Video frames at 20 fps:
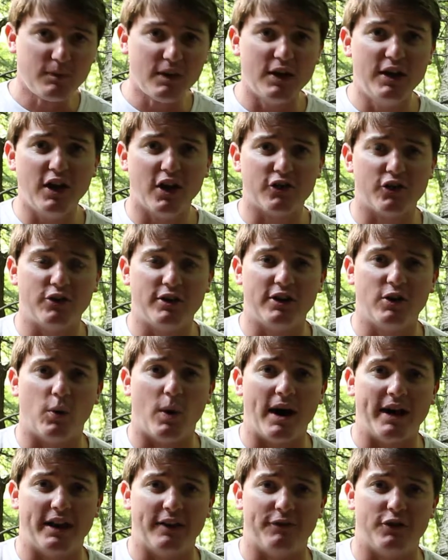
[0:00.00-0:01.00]
he also did the
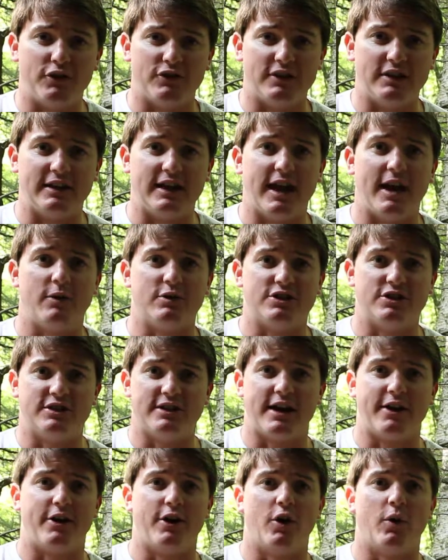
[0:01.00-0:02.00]
wine If You See K, which is
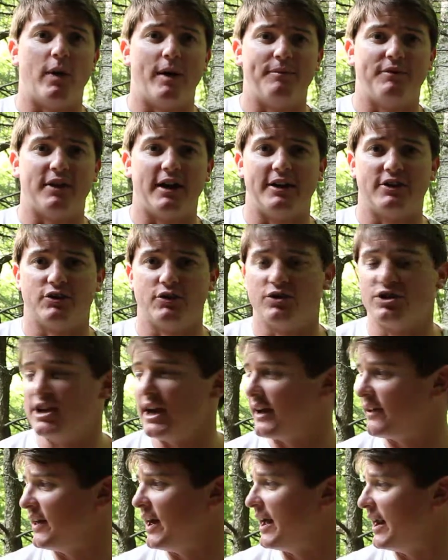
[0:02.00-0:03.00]
down on our website, so
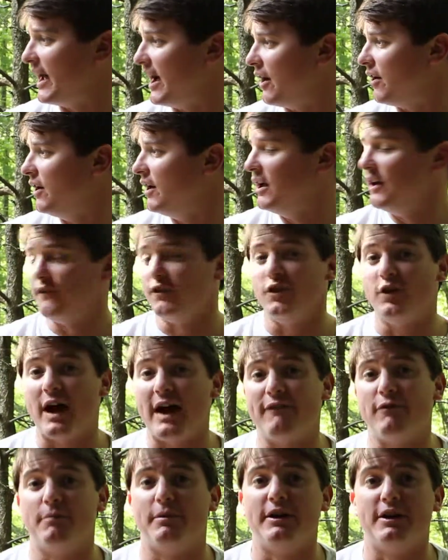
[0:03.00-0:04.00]
check that out. If you
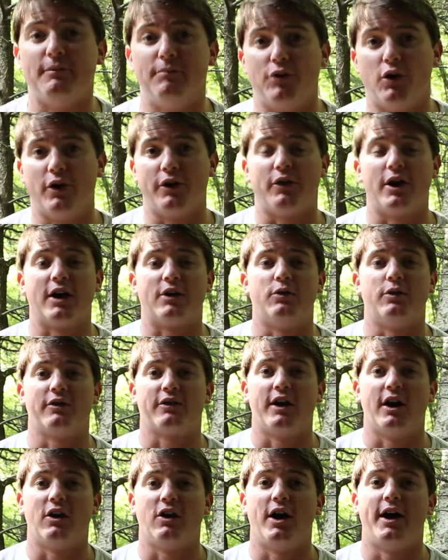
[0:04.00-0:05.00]
haven't been to Blowing Rock,
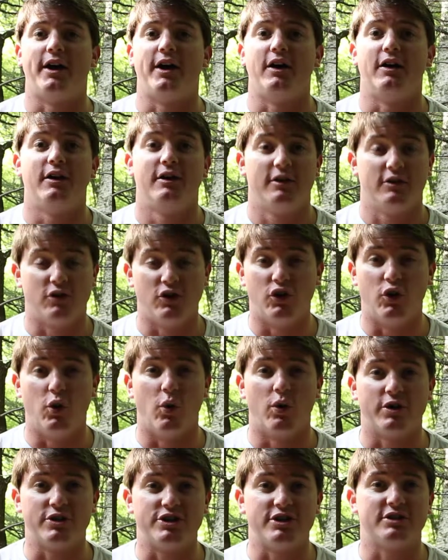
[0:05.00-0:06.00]
North Carolina,
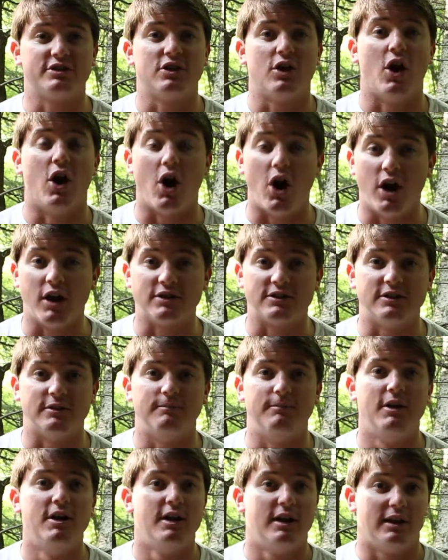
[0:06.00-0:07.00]
gorgeous,
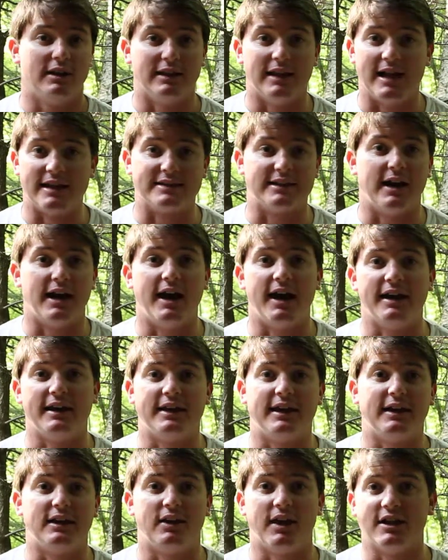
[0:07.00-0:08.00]
awesome, lots of
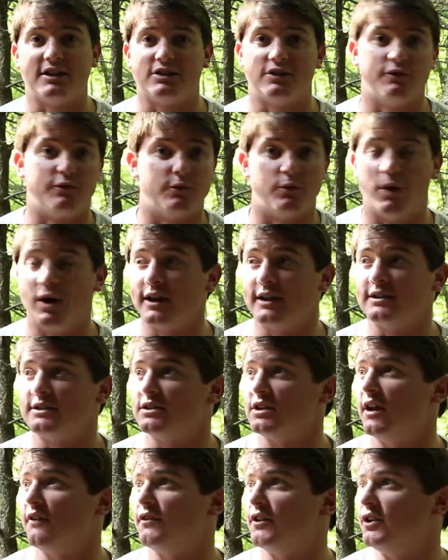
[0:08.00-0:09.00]
hiking, lots of rugged
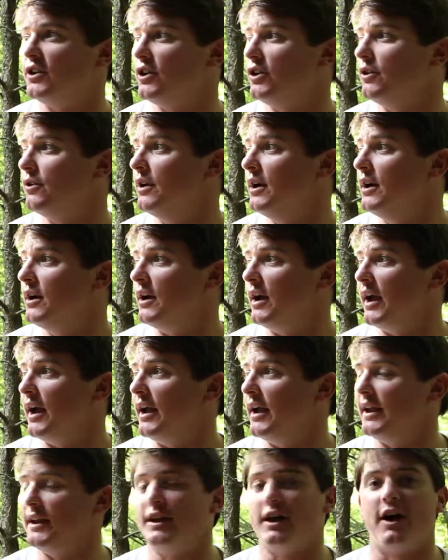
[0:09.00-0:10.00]
stuff to do,
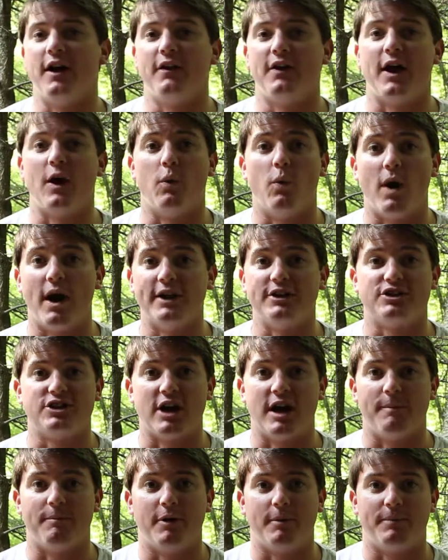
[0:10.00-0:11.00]
and that wine
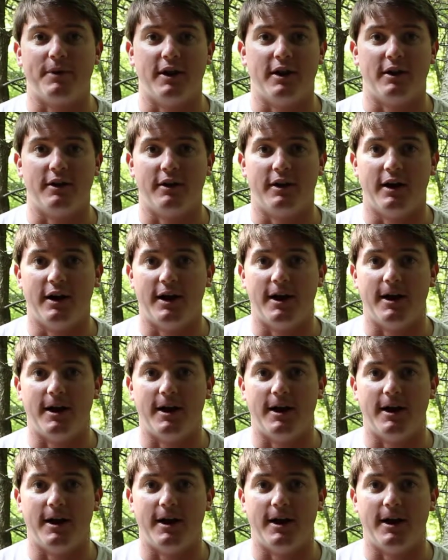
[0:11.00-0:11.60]
shop up there,